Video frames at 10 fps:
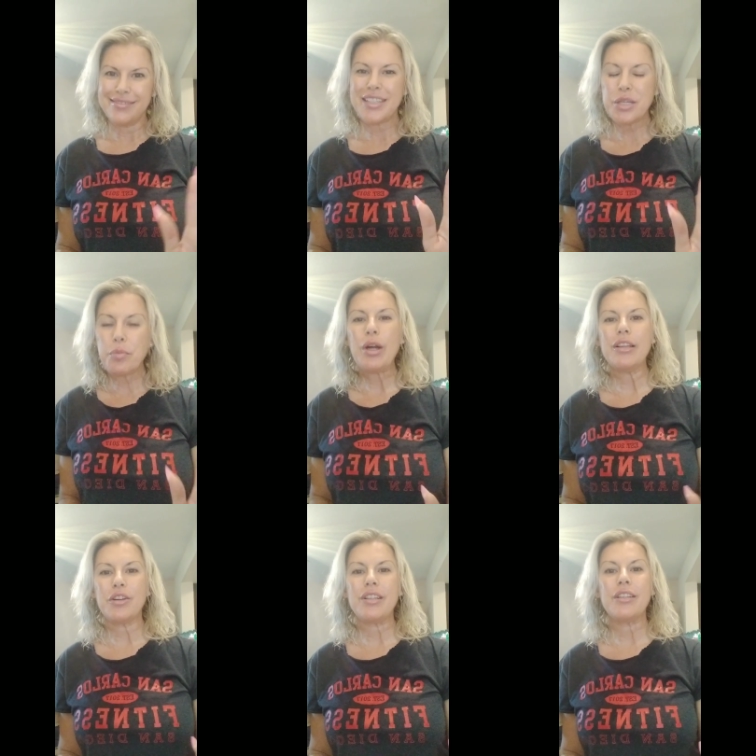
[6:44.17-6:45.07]

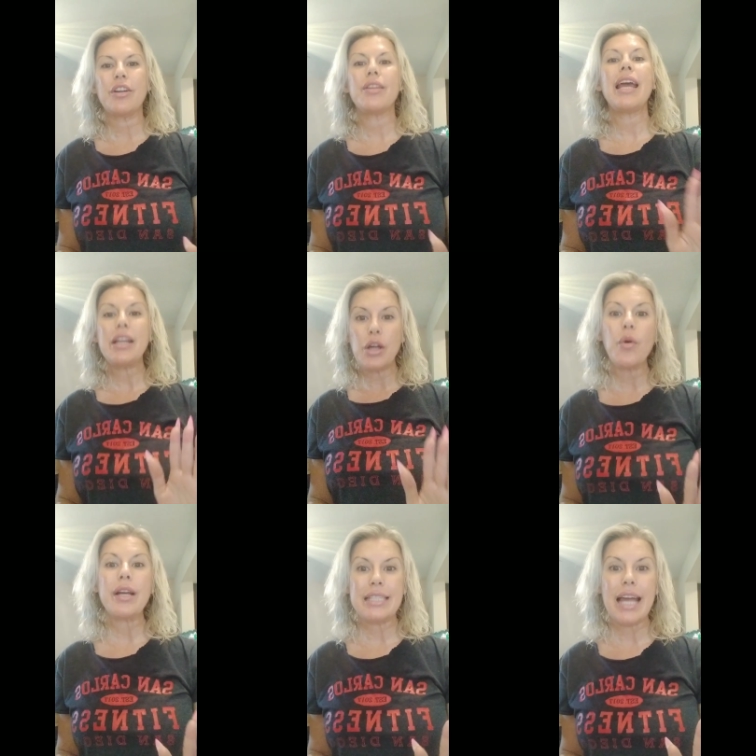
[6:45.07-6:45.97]
spoiler alert, they know
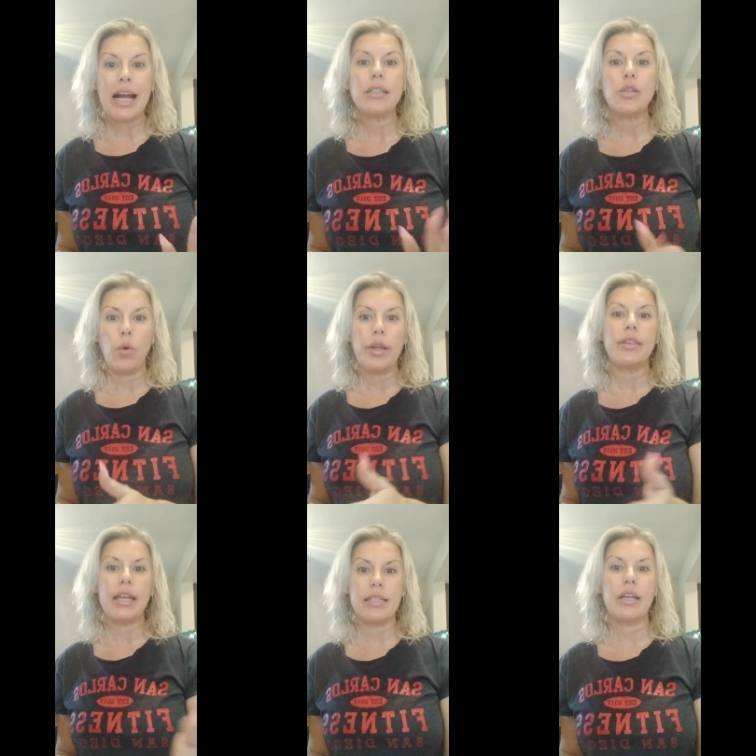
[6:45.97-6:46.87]
exactly what
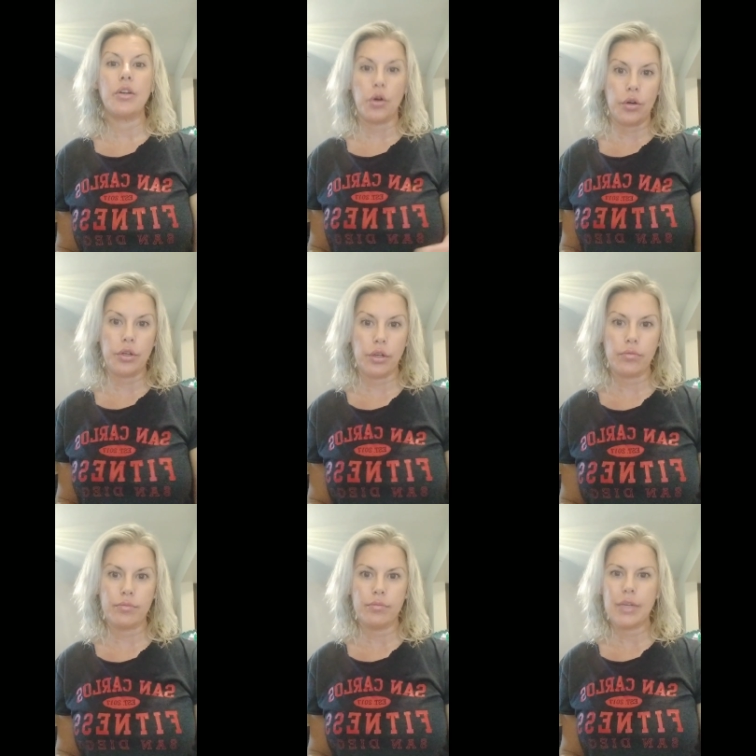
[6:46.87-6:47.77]
they did hurt you.
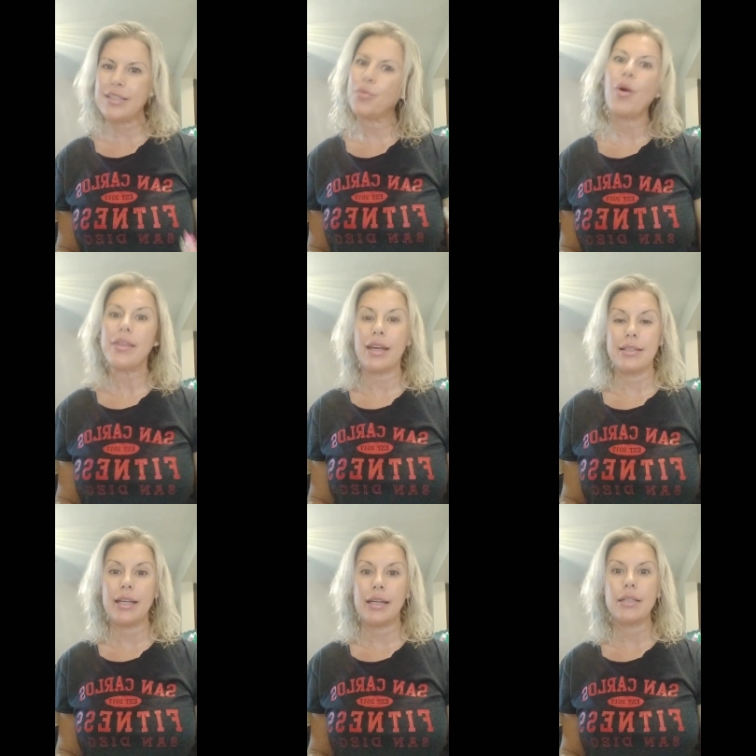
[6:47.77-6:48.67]
That's why they
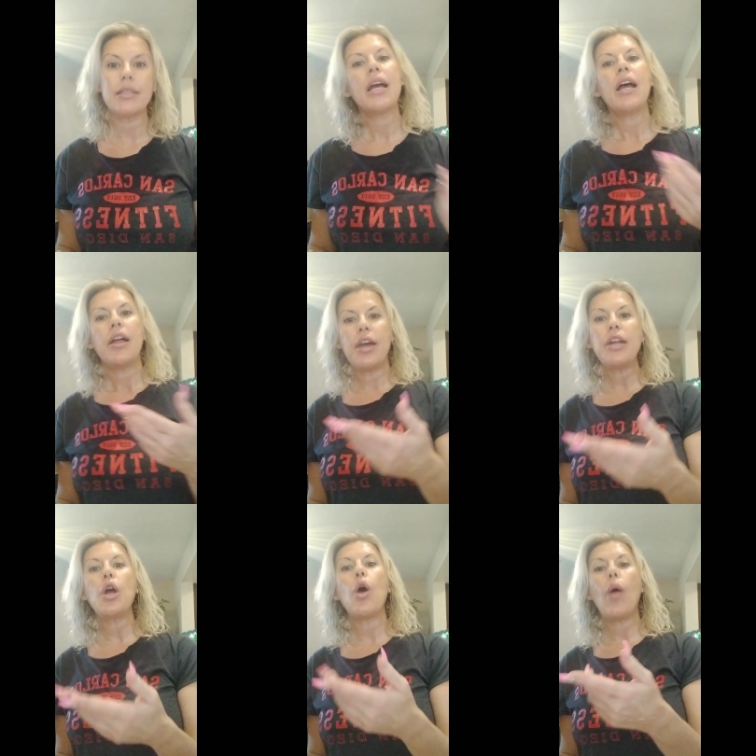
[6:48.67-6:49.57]
did it.
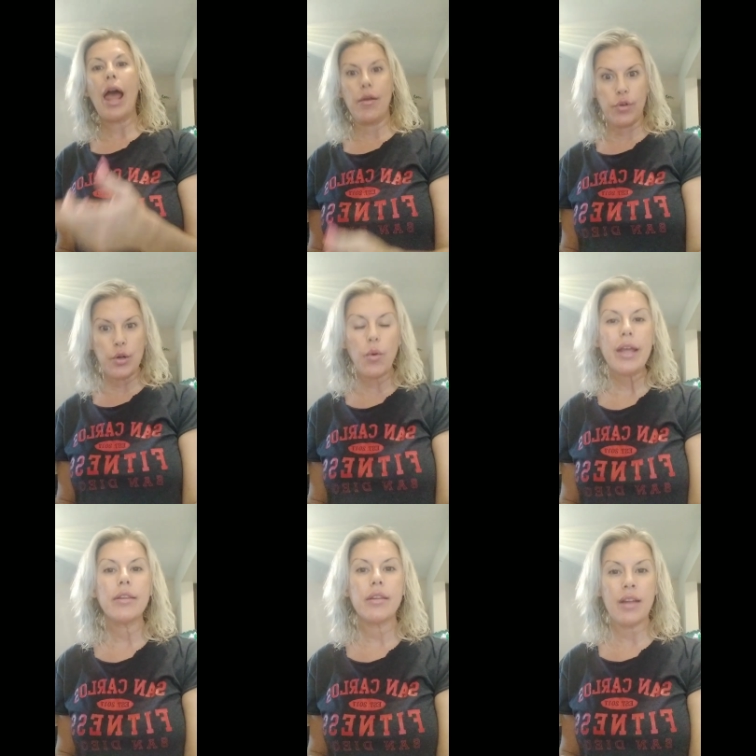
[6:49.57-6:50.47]
They know every
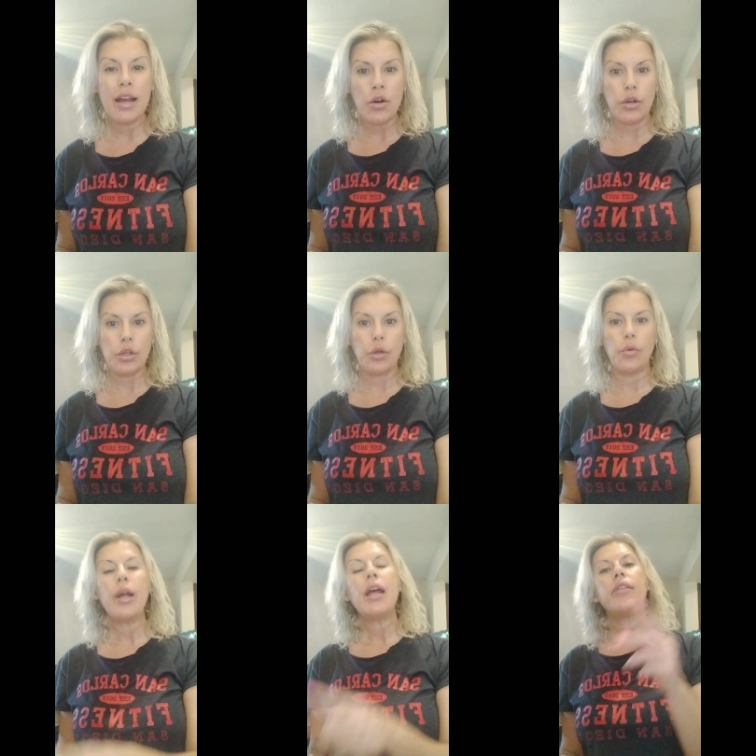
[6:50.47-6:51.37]
way that they hurt
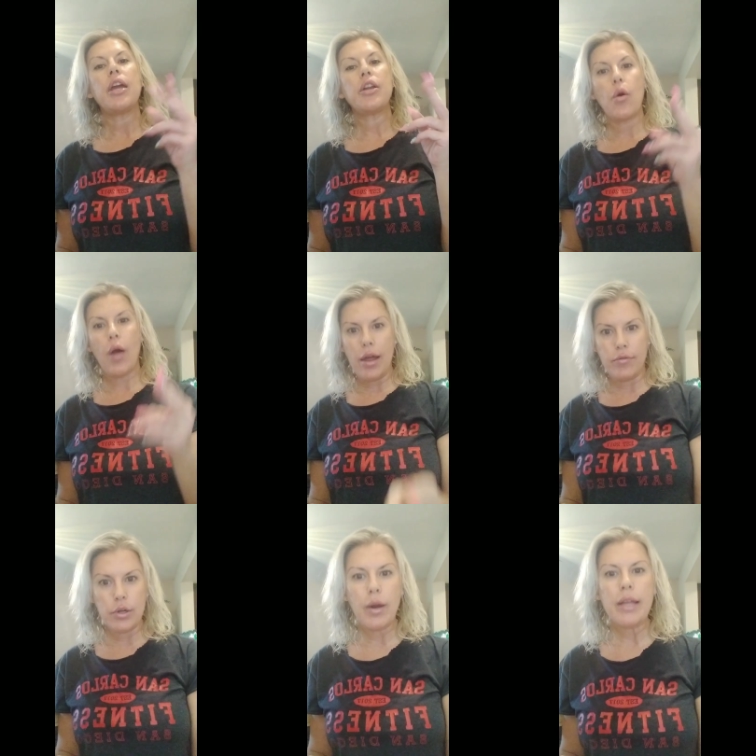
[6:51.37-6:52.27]
you. They know
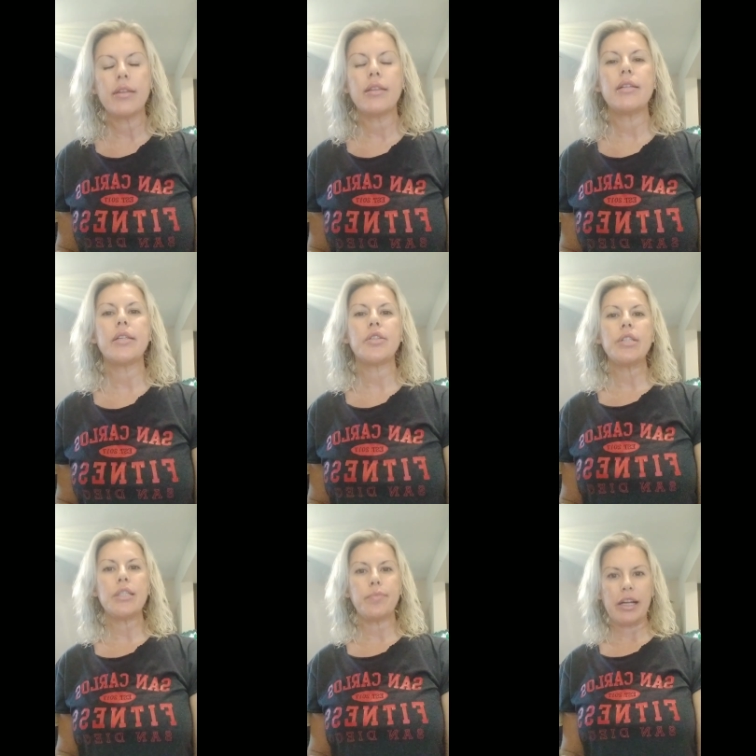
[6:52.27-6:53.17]
every way that they
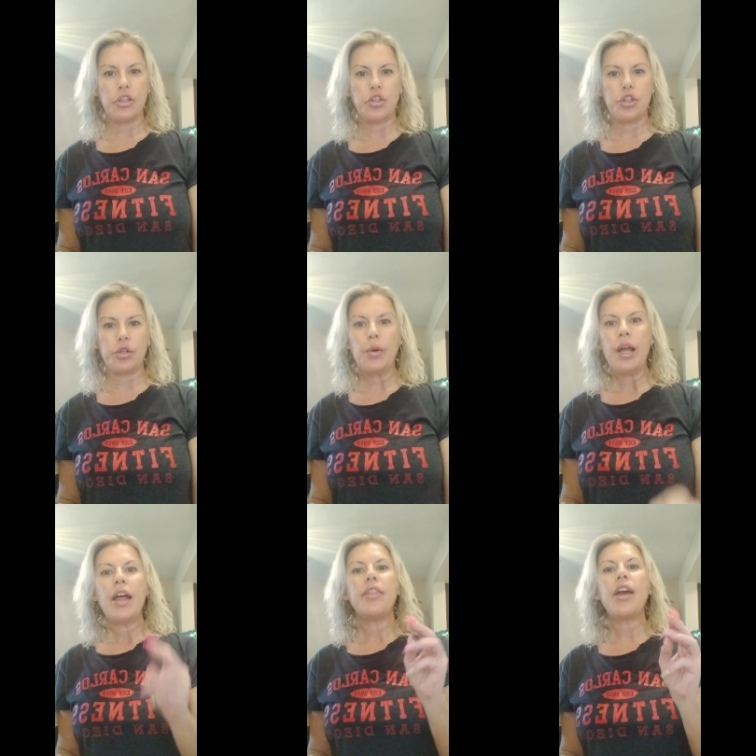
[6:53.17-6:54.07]
disrespected you.
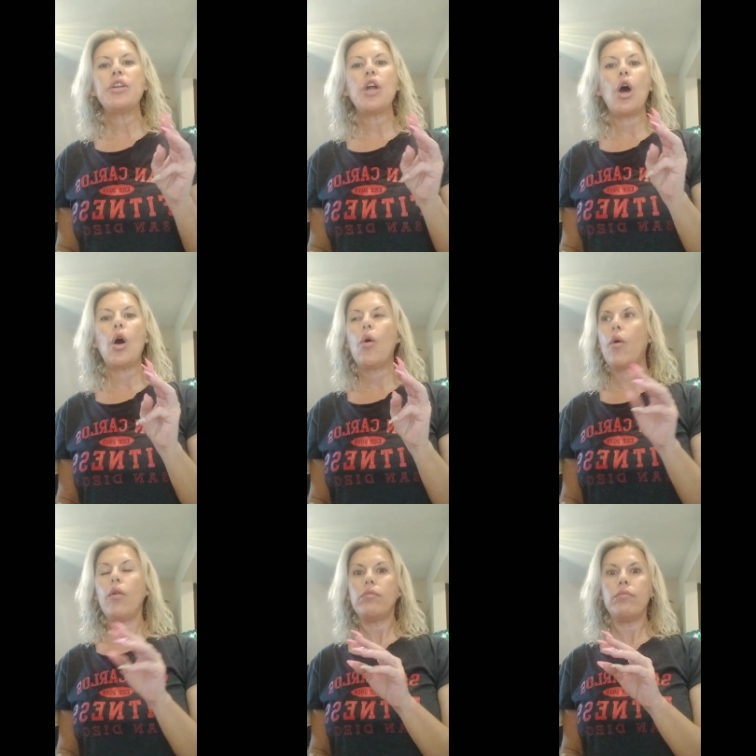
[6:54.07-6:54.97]
They know